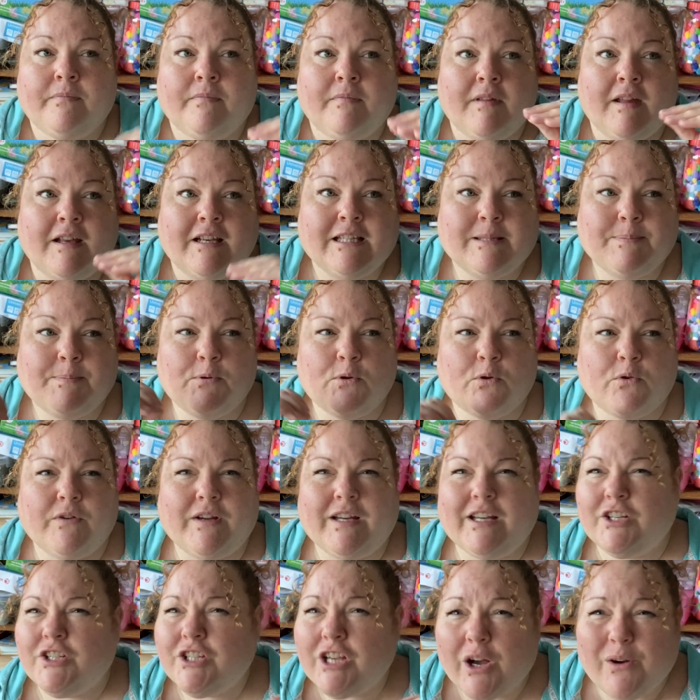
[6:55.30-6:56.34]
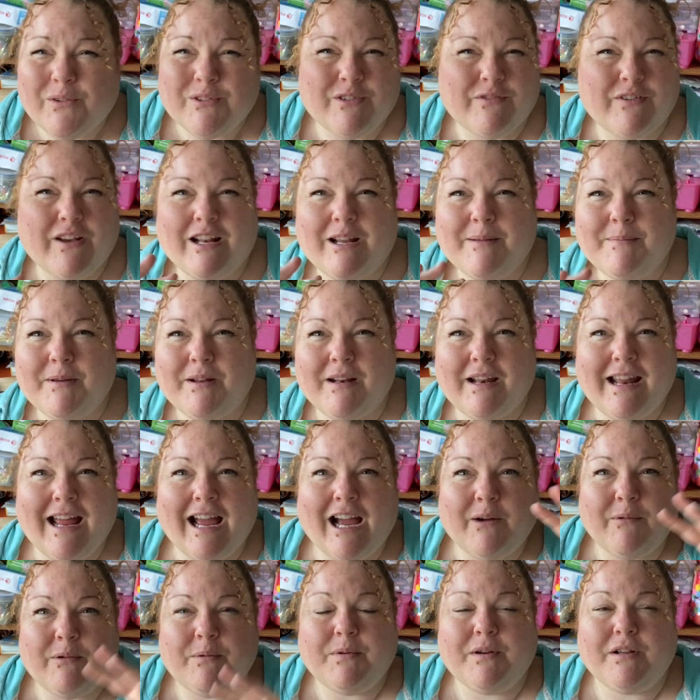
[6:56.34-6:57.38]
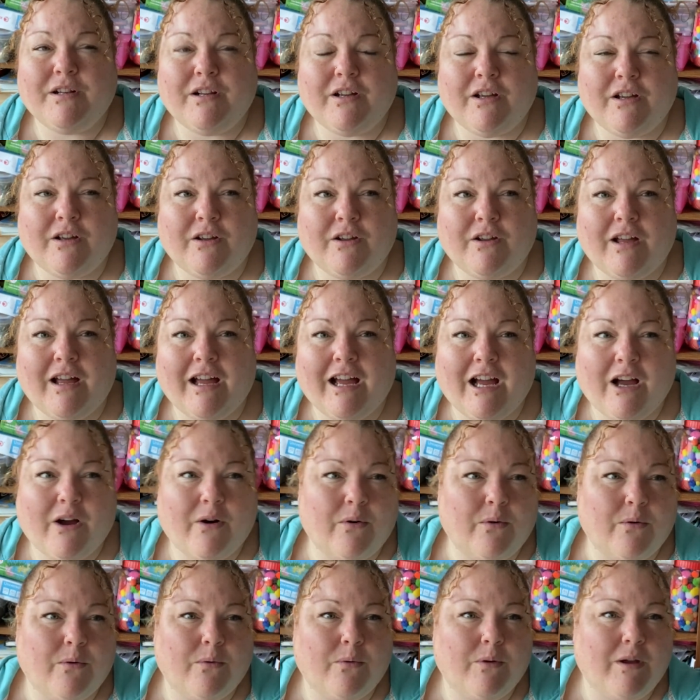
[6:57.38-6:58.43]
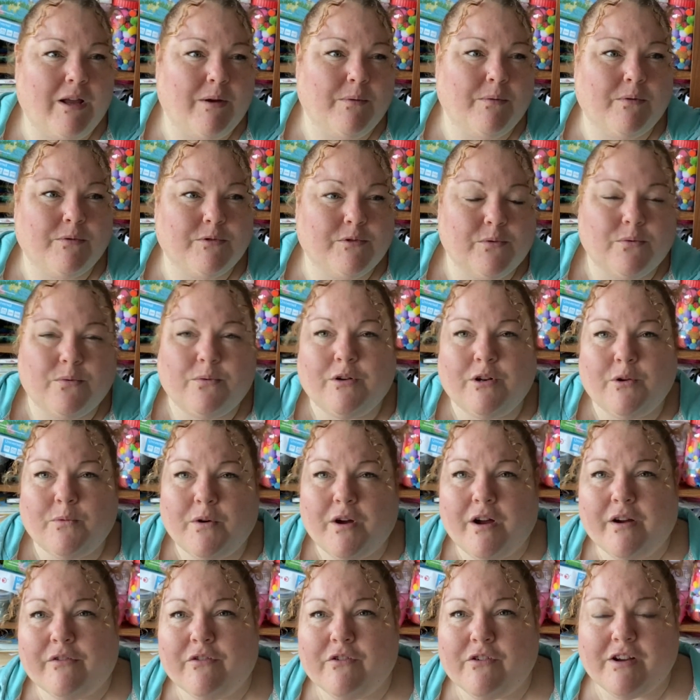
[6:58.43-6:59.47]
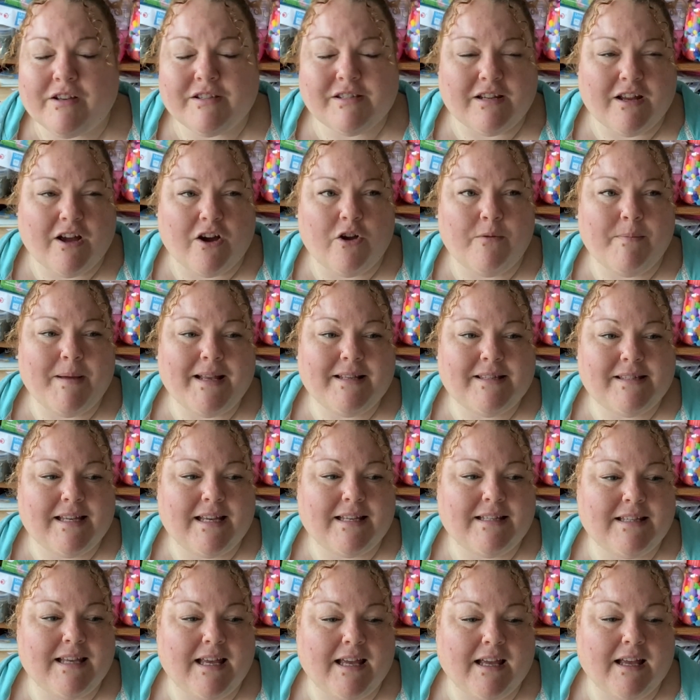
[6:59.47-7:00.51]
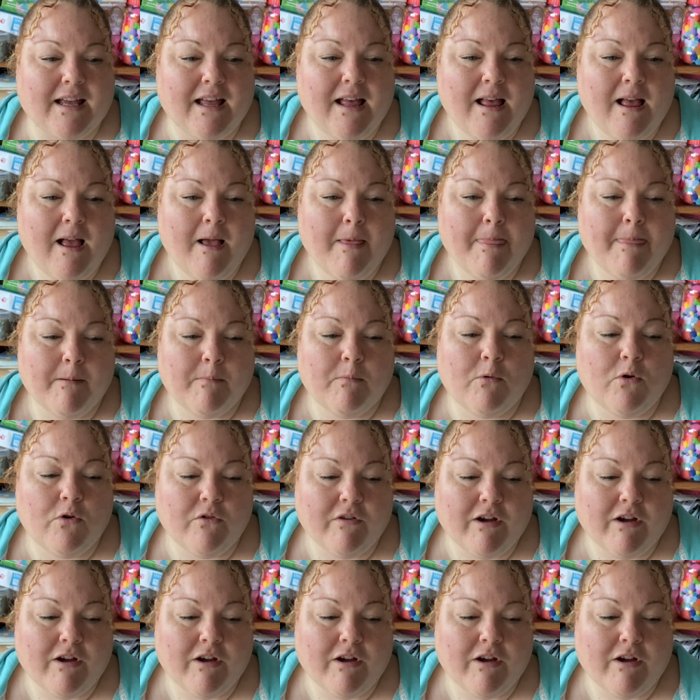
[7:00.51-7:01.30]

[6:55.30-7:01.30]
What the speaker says: exploring child development and how it was all gonna work for us in a home ed setting, the more